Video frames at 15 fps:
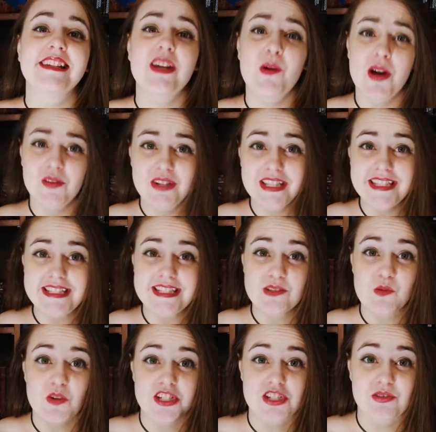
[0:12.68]
Now, I really didn't
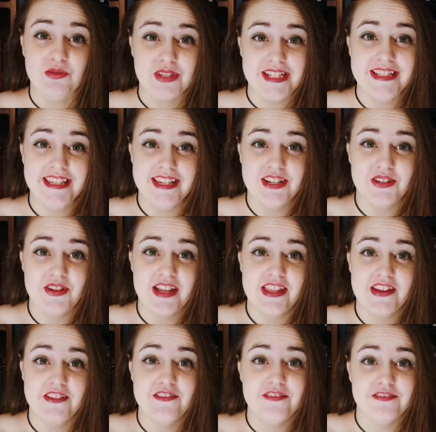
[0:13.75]
want to read
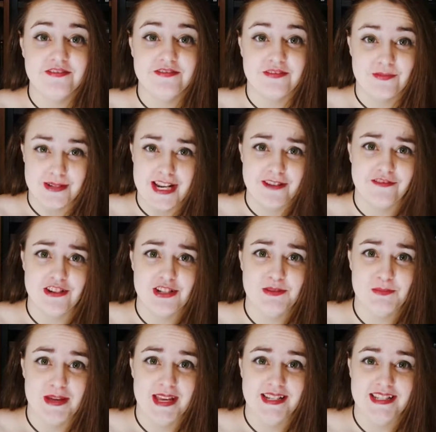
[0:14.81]
Geekerella when I first
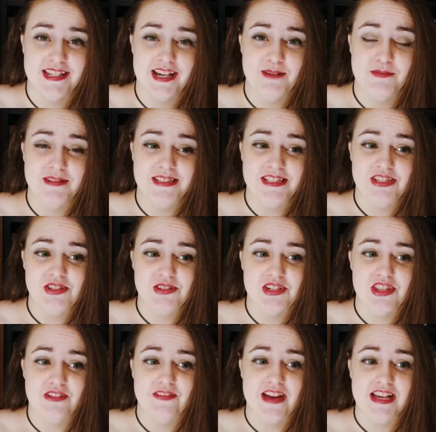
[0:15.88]
picked it up due to
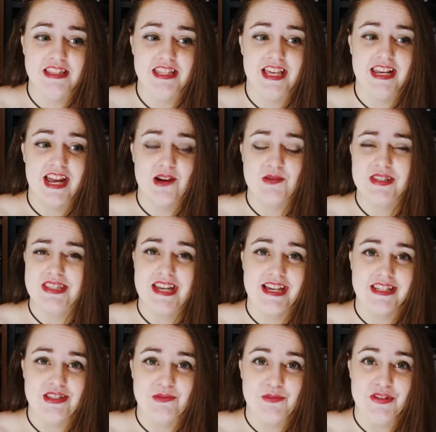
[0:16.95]
the fact that I was not
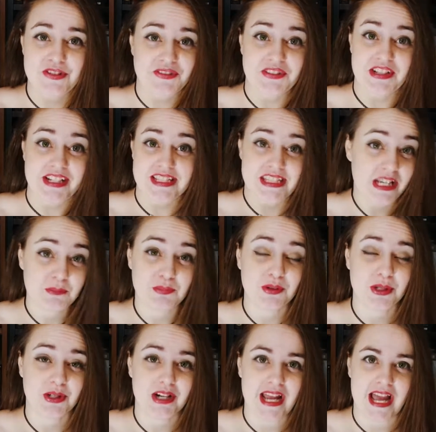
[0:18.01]
in the mood for a
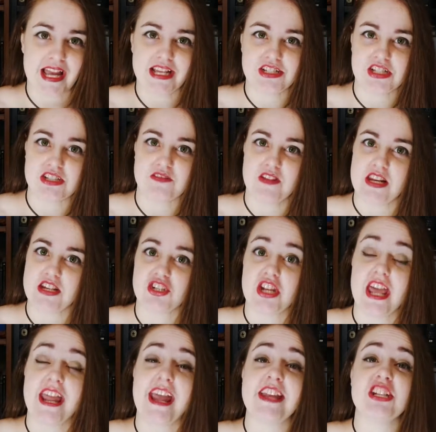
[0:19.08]
contemporary. I had just finished
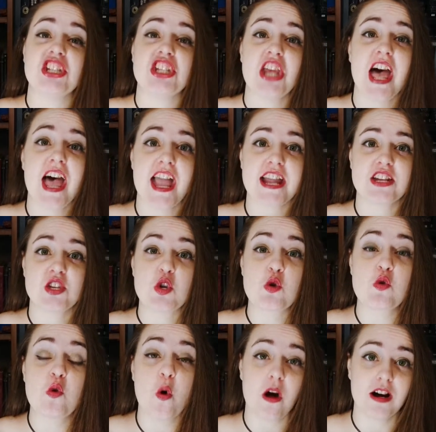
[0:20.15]
a
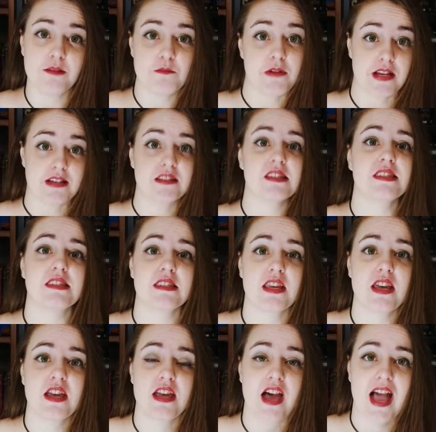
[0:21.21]
ginormous
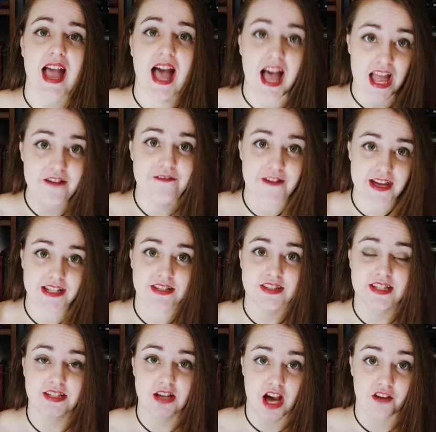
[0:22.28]
high
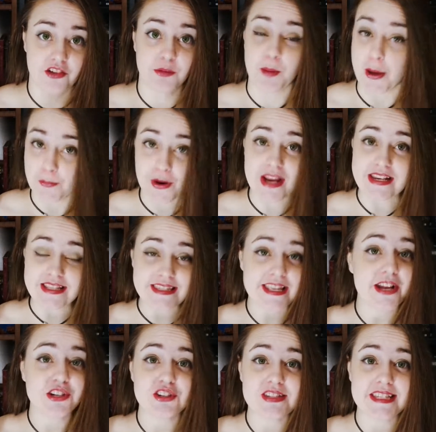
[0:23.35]
fantasy novel by Brandon
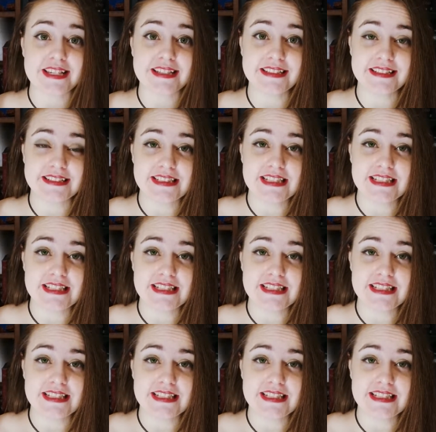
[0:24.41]
Sanderson,